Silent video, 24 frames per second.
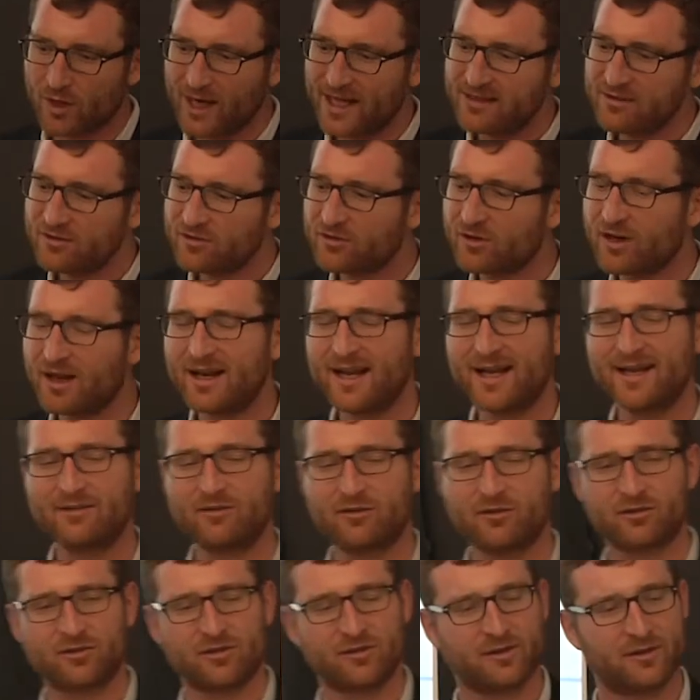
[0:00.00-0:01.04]
let's,
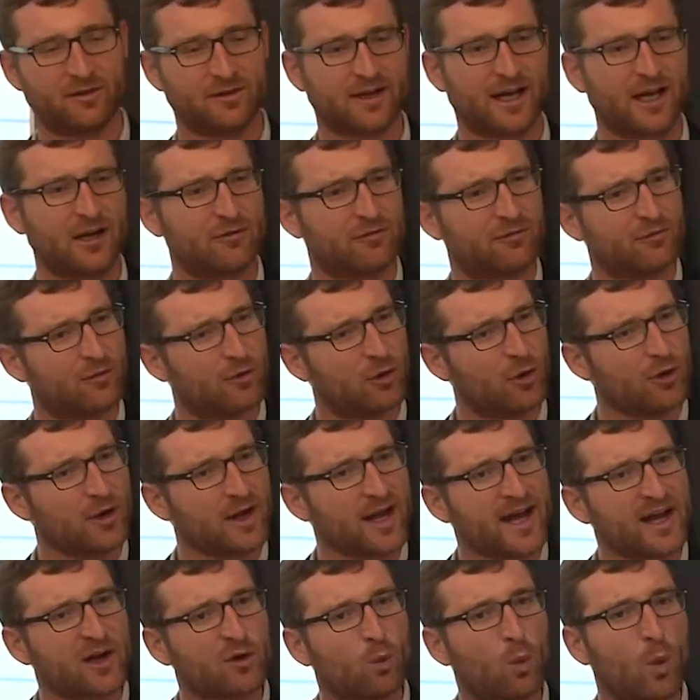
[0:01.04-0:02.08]
let's uh, kind of look
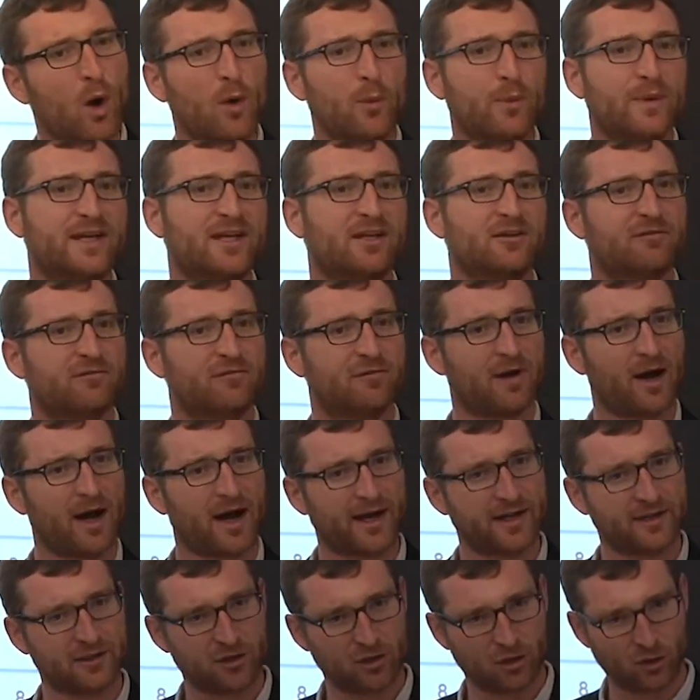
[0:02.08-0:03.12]
at what we can
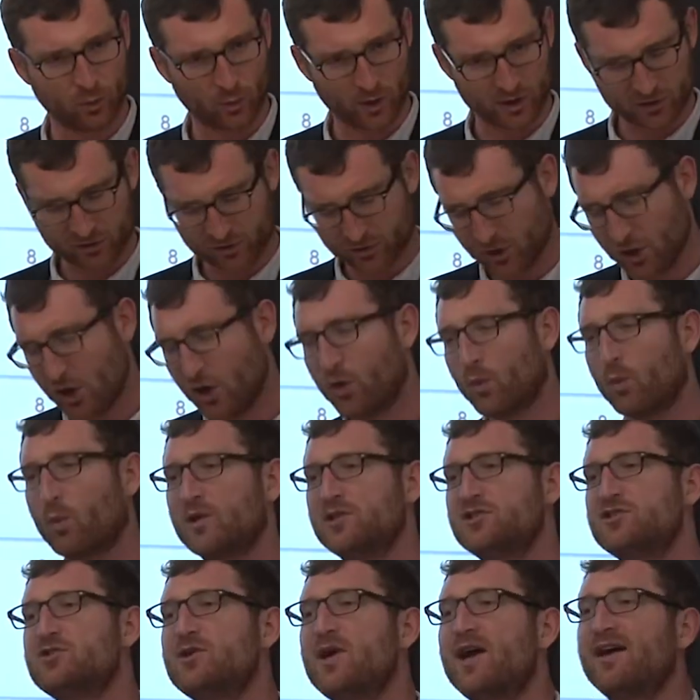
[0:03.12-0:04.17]
find. You know, once,
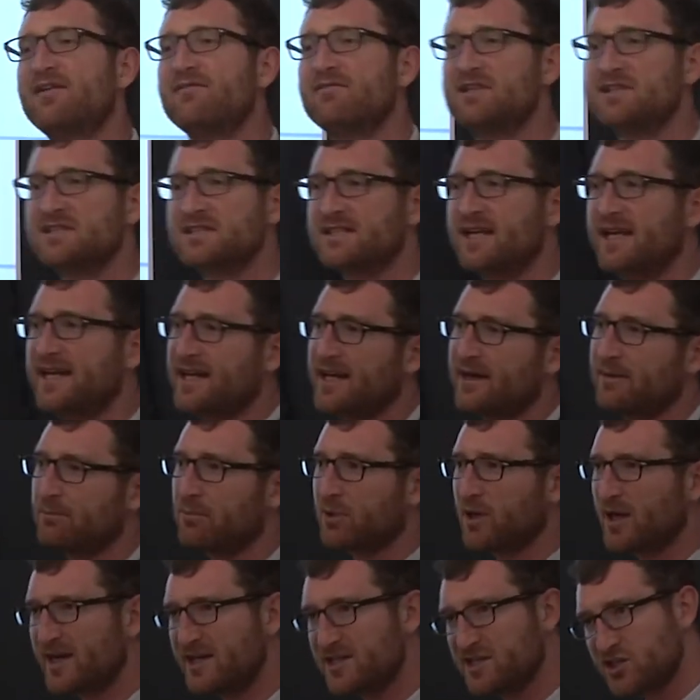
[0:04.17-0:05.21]
once you have this data in
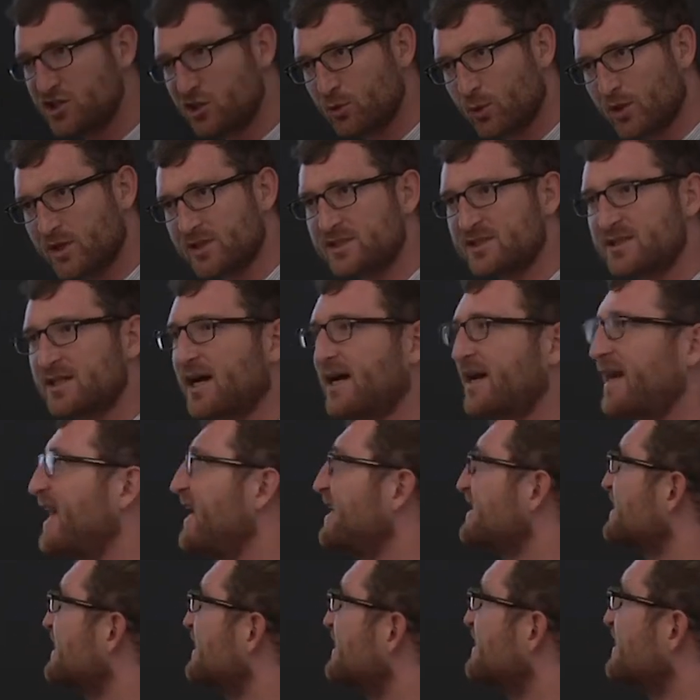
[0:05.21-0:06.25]
place and you want to start
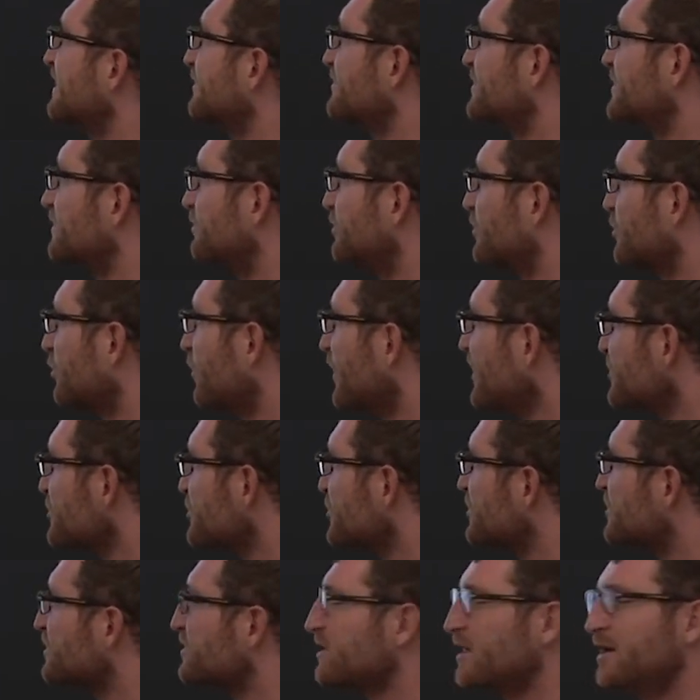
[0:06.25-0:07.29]
asking some simple
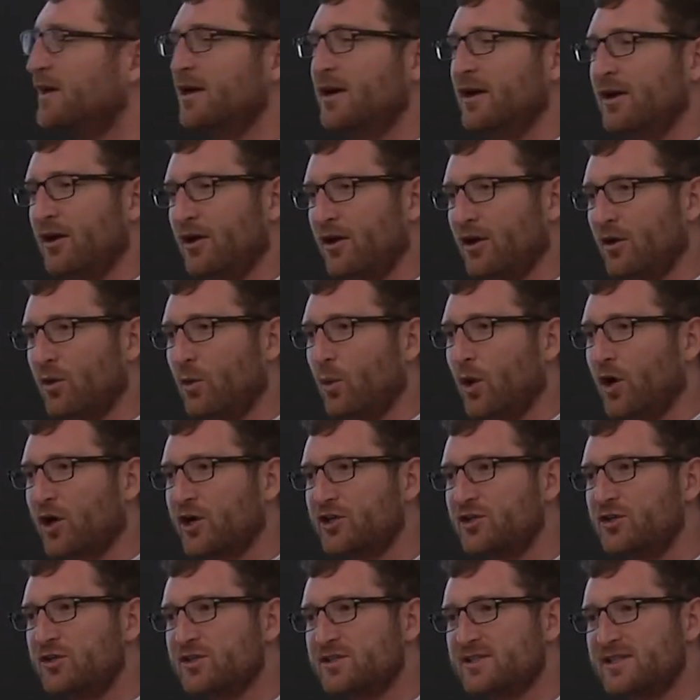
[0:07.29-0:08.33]
questions, uh, what
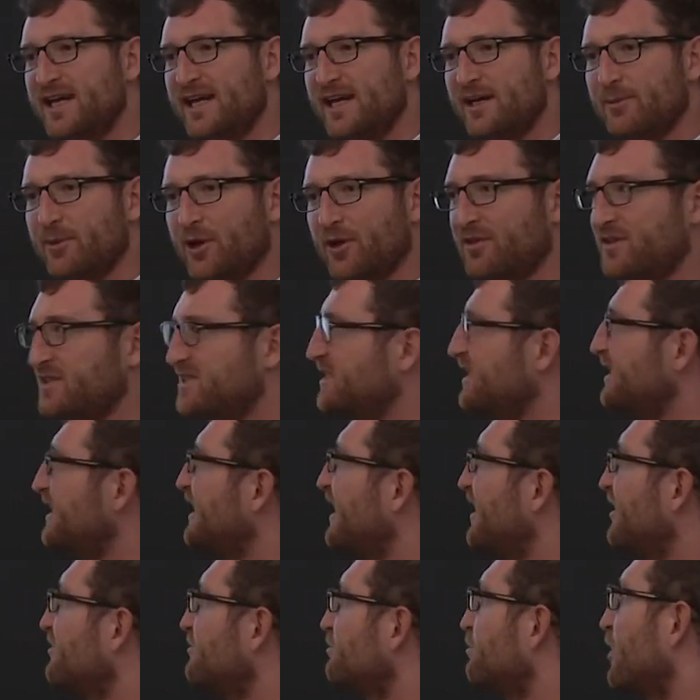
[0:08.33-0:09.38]
can you say about the
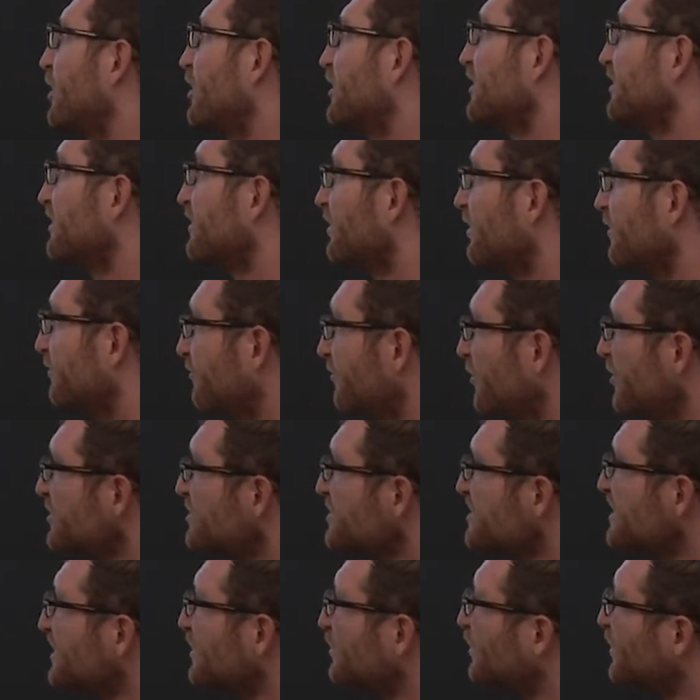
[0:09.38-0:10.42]
CDS market? And the
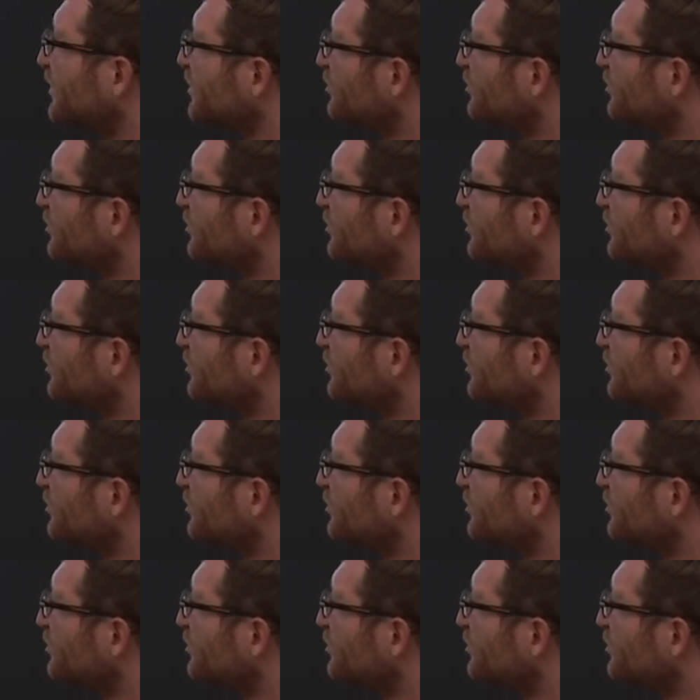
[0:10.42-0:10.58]
first thing we